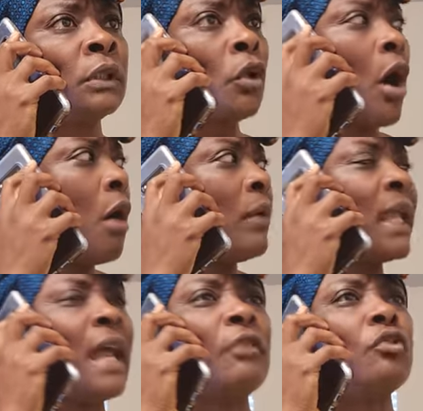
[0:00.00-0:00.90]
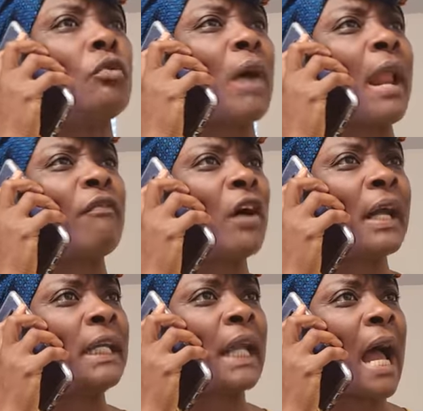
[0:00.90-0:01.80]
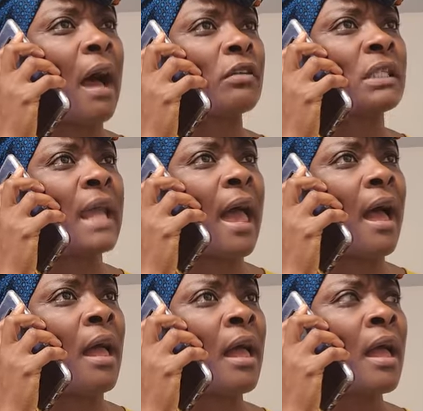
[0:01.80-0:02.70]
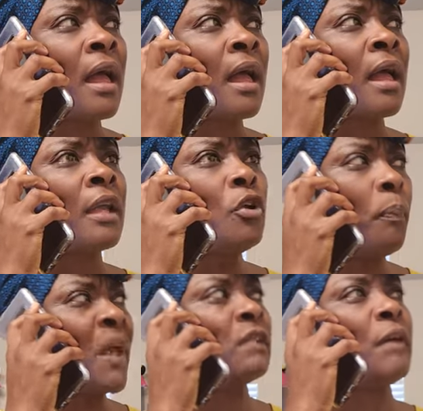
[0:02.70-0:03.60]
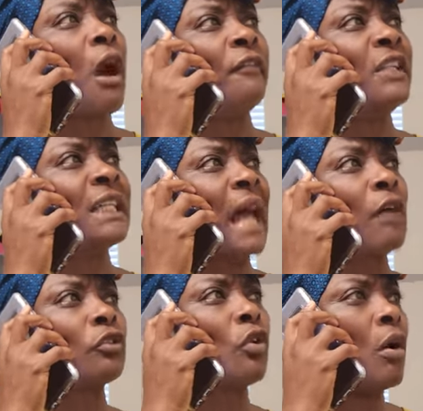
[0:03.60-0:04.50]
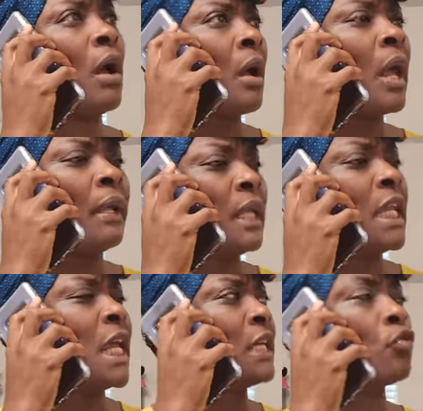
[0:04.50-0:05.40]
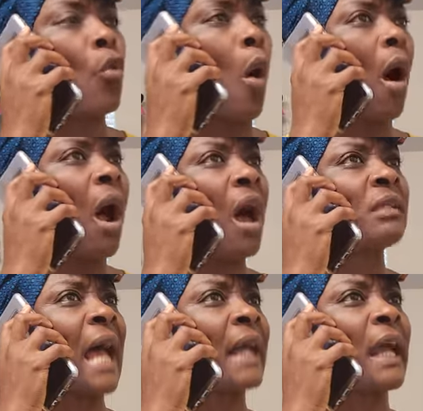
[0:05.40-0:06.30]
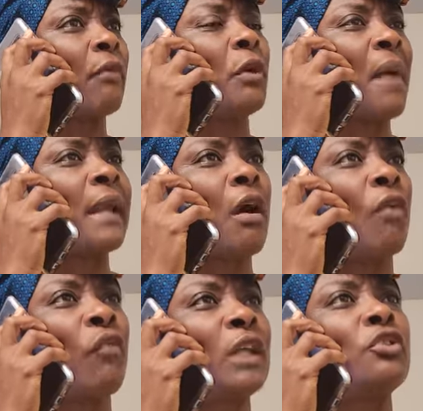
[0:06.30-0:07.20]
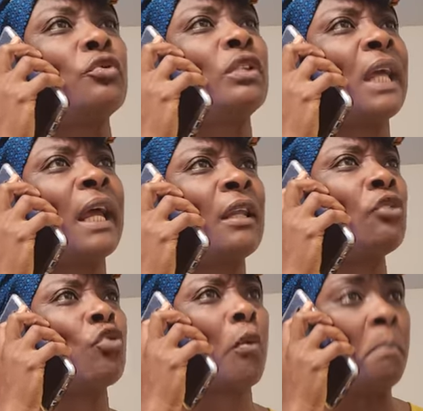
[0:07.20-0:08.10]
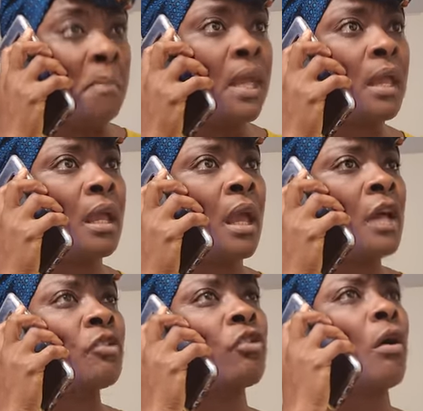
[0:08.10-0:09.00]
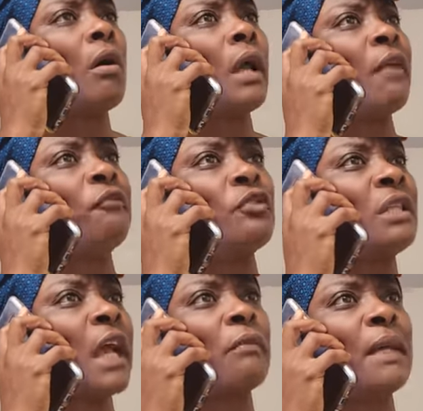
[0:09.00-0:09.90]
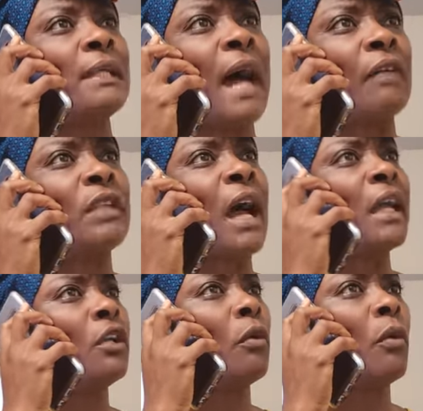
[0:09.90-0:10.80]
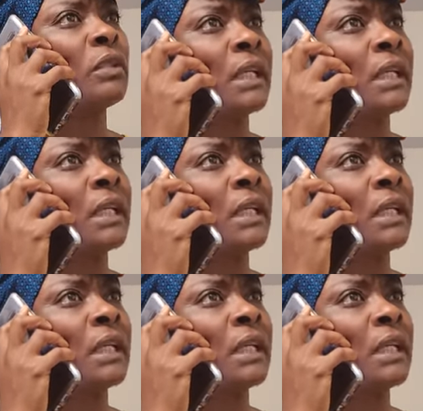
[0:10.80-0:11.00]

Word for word: No, we can do whatever in the house here. You piss me off in this house. So in these walls, I get reminded of what you did to me. So if you take me downtown in the most